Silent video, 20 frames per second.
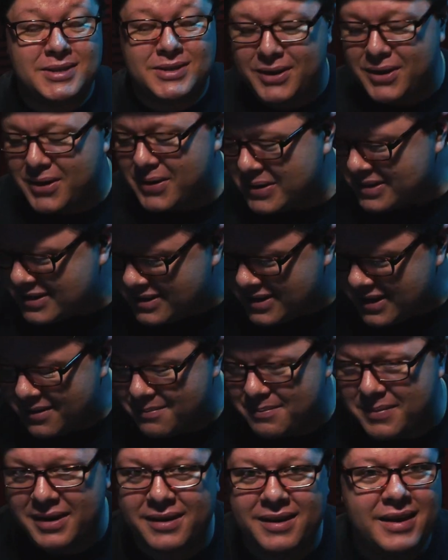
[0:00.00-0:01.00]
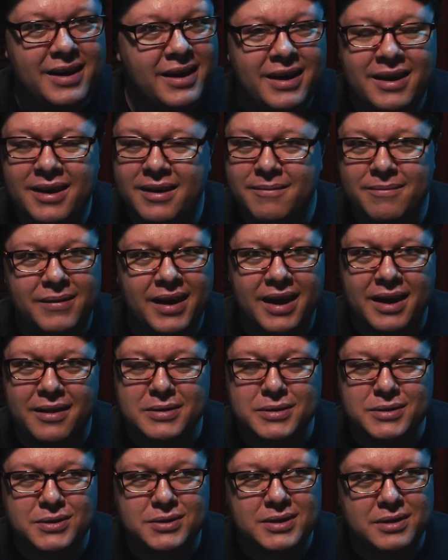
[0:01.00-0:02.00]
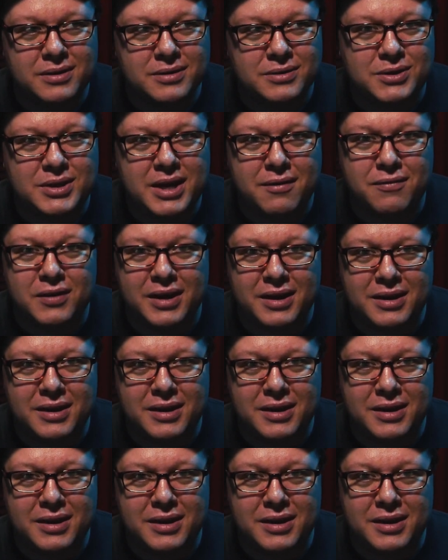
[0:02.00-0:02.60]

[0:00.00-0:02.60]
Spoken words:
you know, but yeah, there's definitely